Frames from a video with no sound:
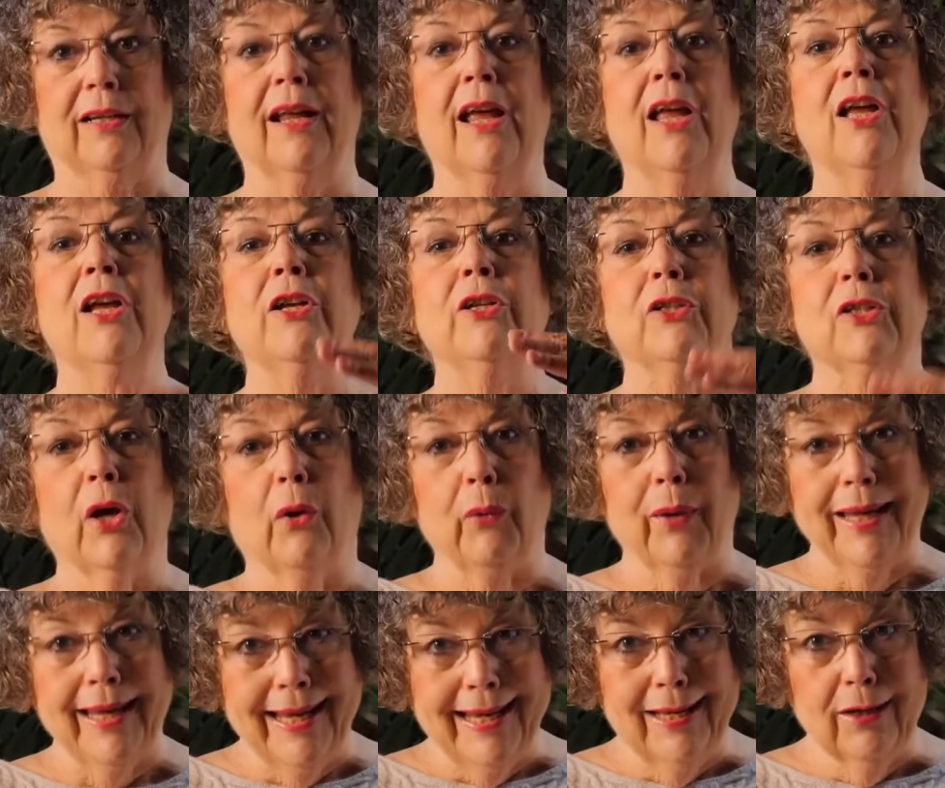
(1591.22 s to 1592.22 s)
So
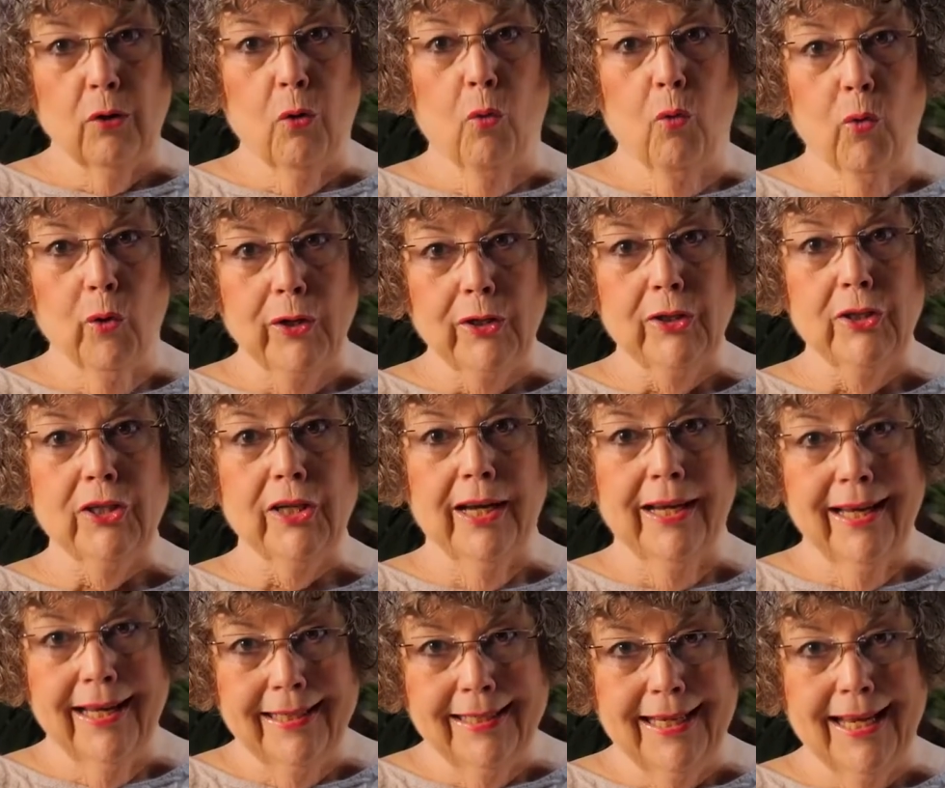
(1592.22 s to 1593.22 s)
eat orange
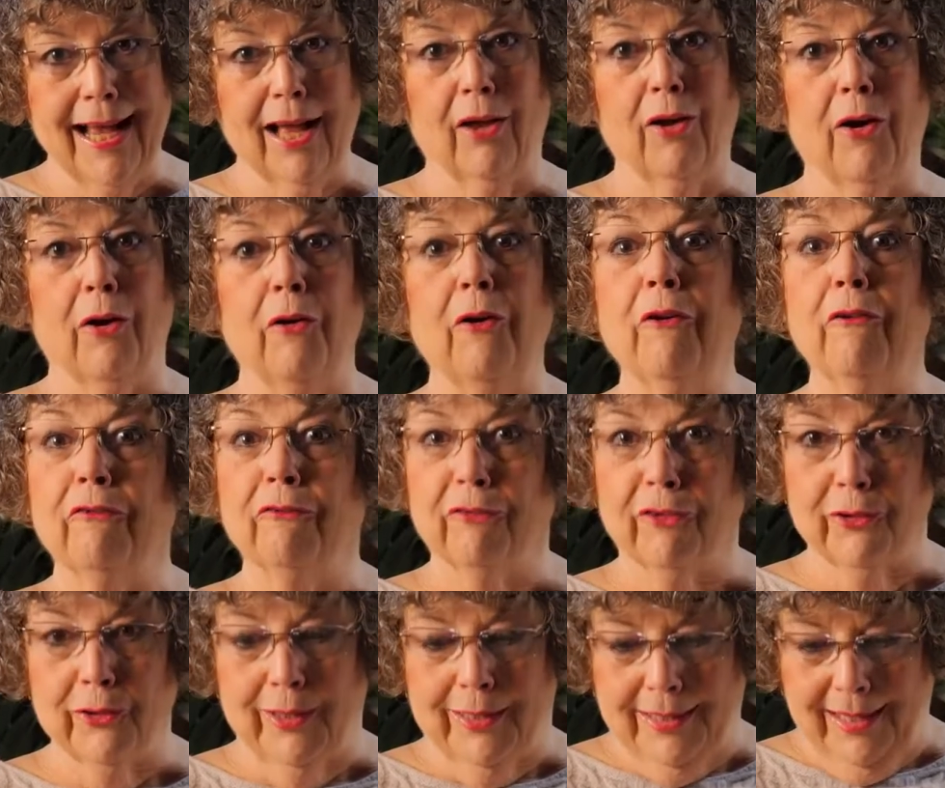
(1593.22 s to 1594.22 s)
and yellow
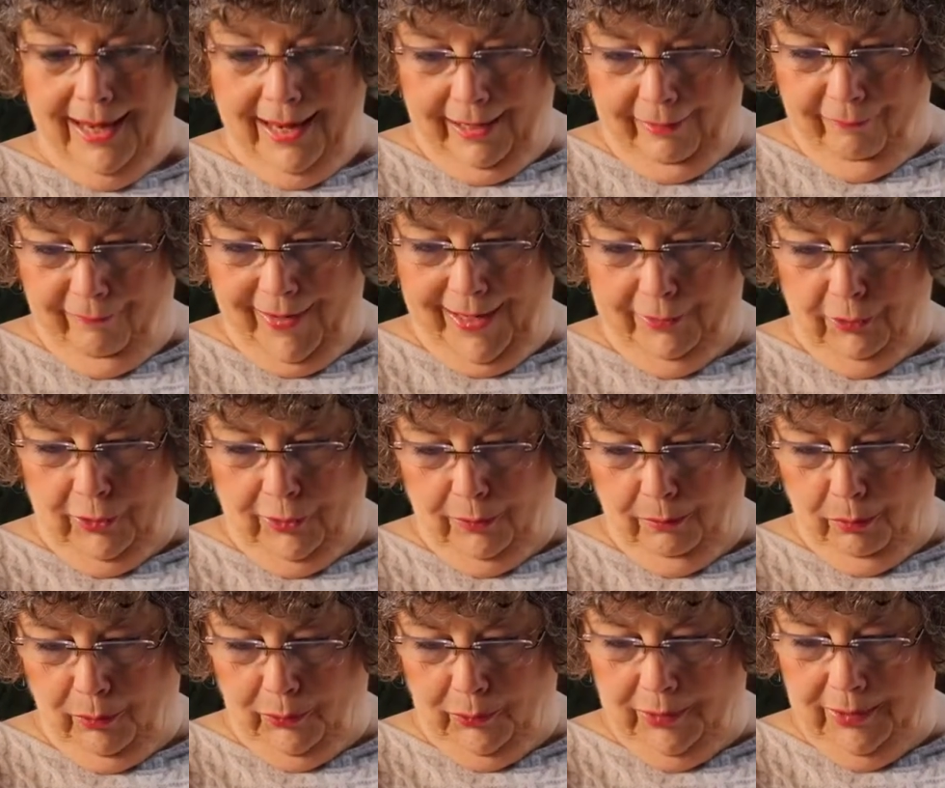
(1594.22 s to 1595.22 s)
fruits and
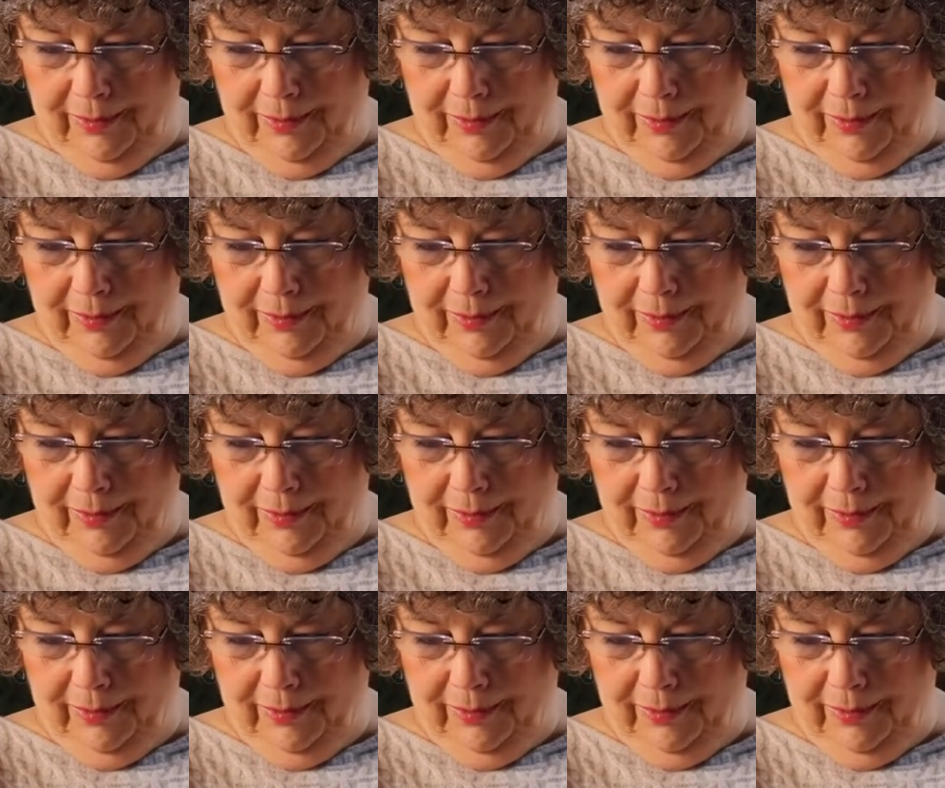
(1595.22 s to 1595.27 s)
vegetables.